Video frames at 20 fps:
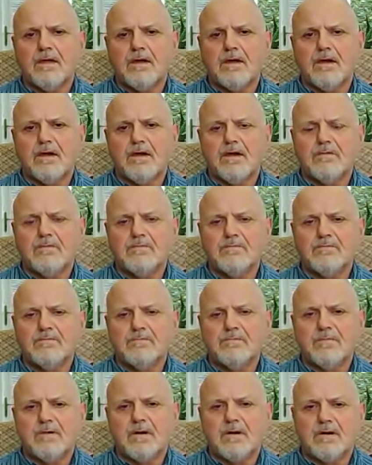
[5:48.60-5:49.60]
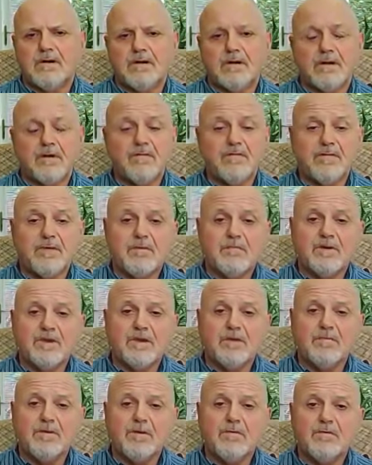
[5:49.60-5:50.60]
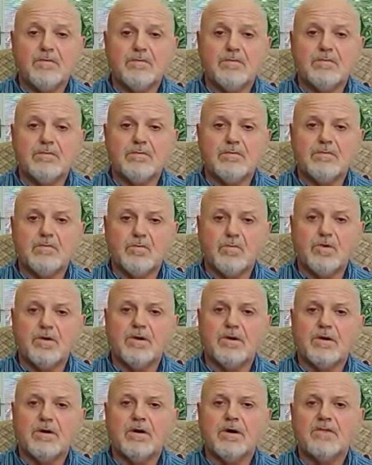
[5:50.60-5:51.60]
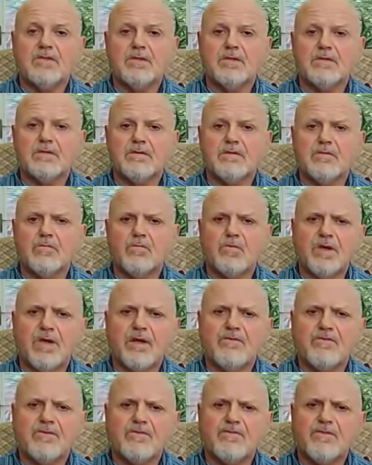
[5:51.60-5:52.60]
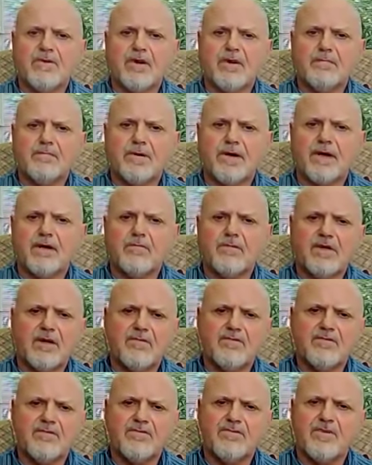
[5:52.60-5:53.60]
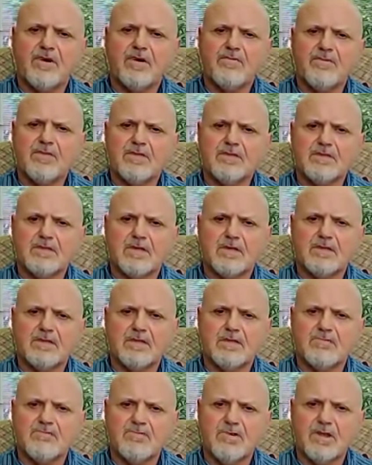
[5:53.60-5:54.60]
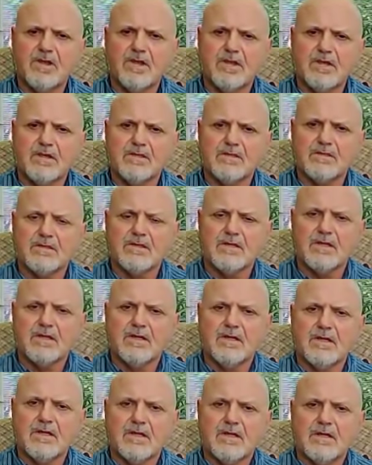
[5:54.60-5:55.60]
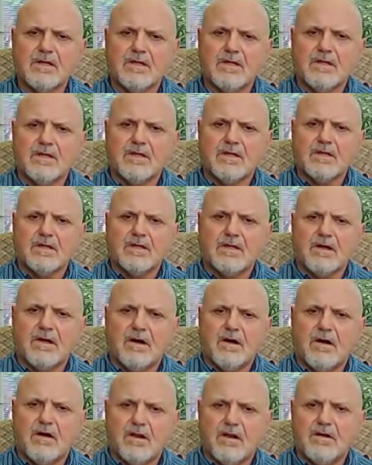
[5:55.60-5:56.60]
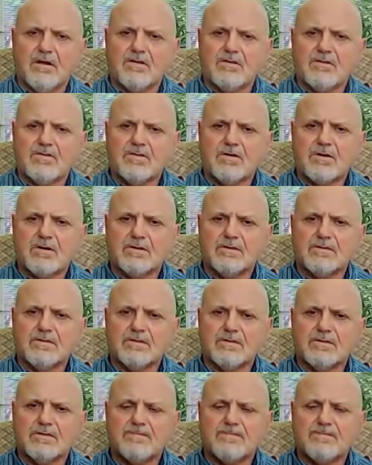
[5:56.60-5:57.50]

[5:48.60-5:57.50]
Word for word: Um, I don't think many people would either. So we have to fight back. We have to fight this thing. This really is our last chance.